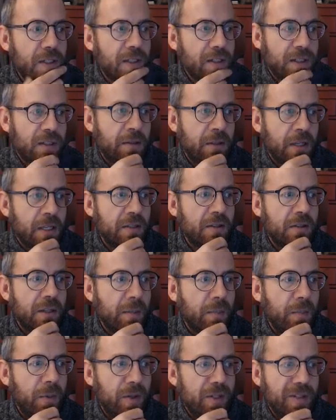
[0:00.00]
as
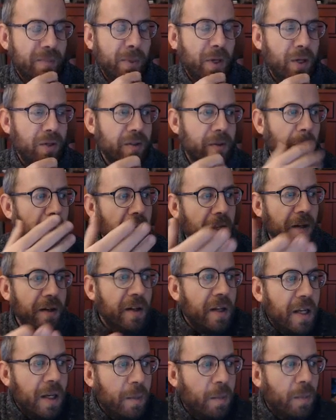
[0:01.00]
simple as possible, and
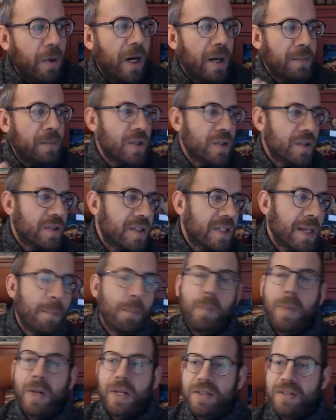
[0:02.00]
perhaps the
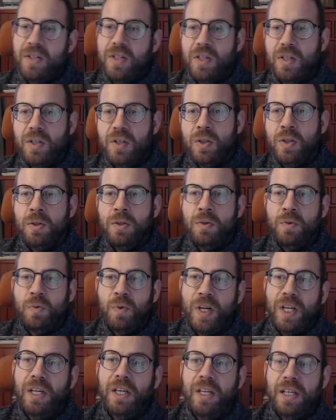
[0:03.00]
simplest
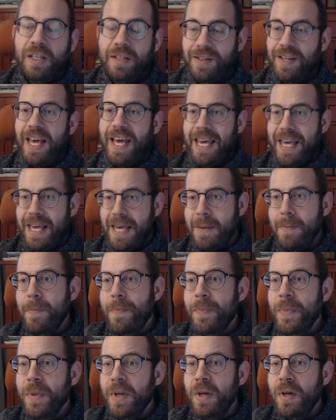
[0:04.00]
string is A.
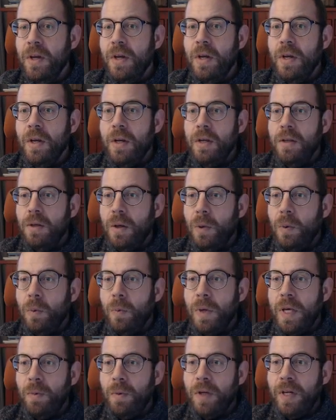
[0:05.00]
So
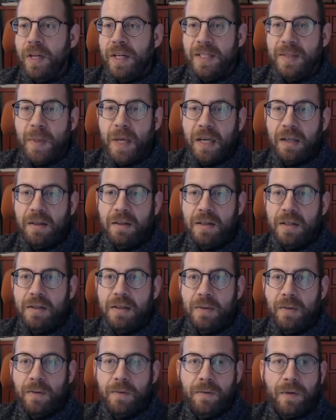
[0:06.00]
we would expect this to
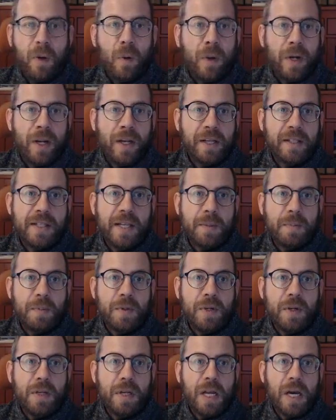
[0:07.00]
throw an
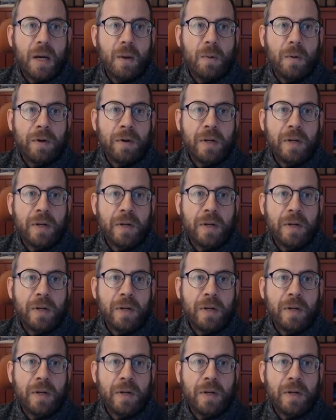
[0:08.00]
exception. Now I need